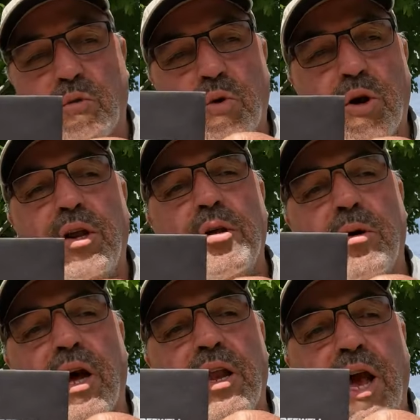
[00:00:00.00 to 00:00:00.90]
worried
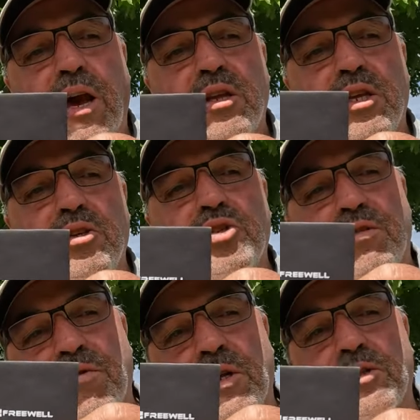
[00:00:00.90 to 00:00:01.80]
about how to use
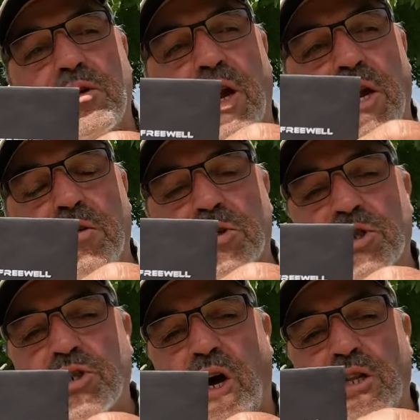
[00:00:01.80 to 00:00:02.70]
the filter, how to
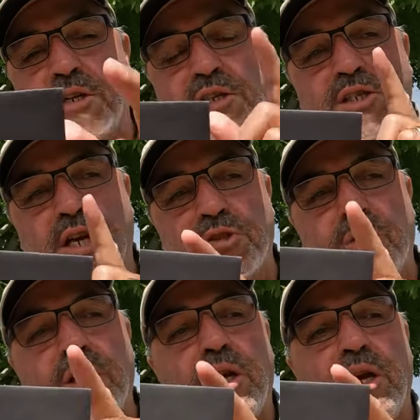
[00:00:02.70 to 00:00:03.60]
install it,
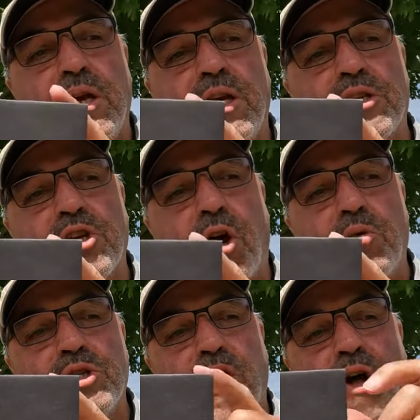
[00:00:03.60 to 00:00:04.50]
etc., it's
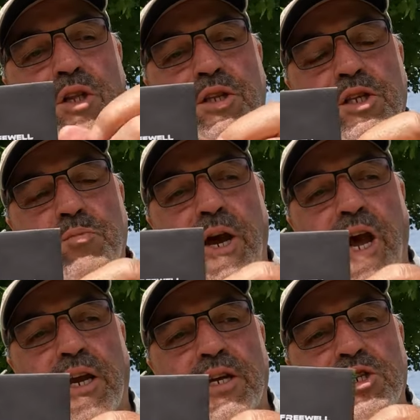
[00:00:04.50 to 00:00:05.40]
always all in this
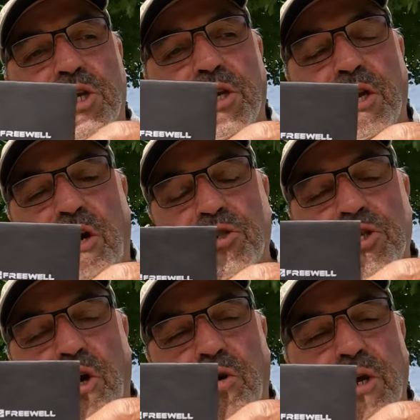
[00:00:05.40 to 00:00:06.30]
package, and they
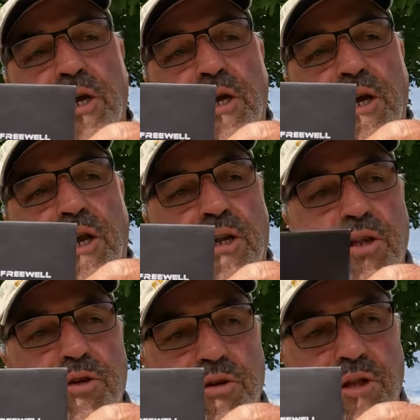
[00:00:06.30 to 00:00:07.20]
also
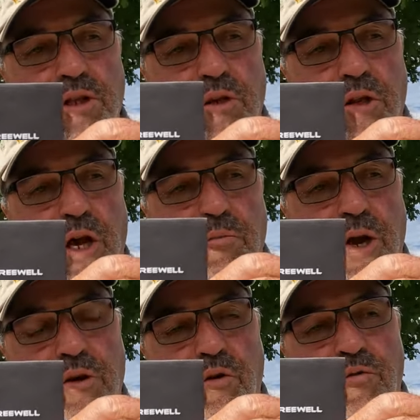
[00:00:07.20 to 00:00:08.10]
include a little
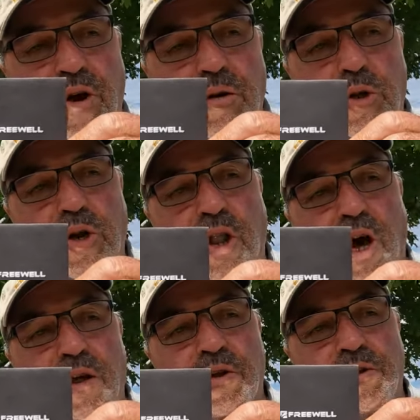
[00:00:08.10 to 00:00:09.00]
microfiber
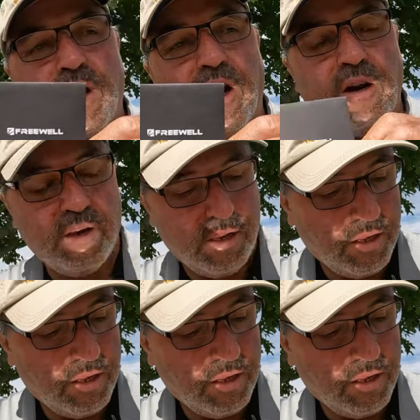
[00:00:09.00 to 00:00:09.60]
cloth in there.